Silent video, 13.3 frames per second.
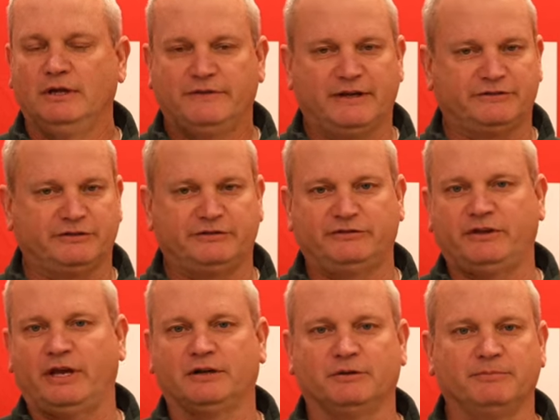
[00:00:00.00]
That's a
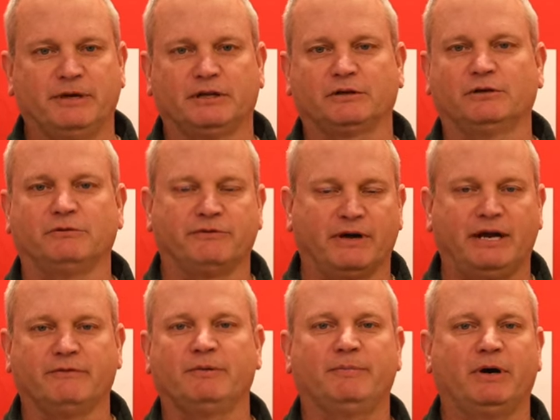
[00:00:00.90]
standard medical for
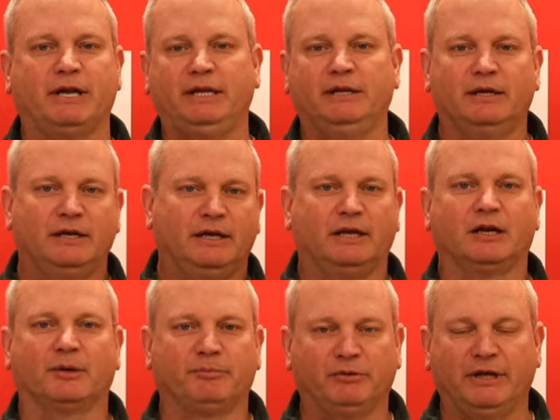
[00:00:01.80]
everybody in
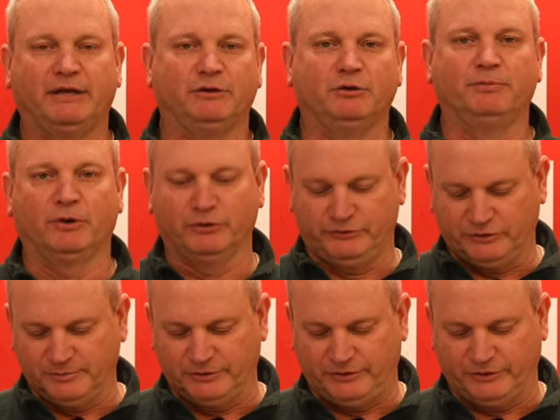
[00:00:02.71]
our plant who posts
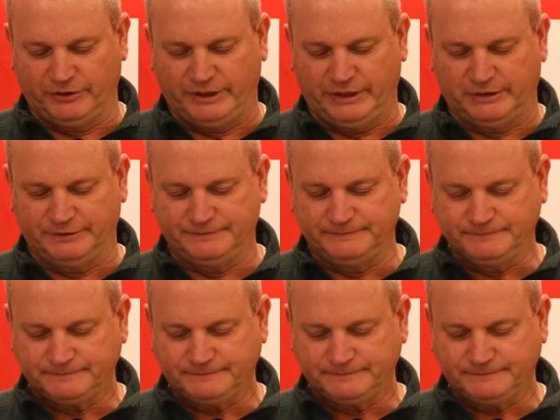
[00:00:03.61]
to material handling.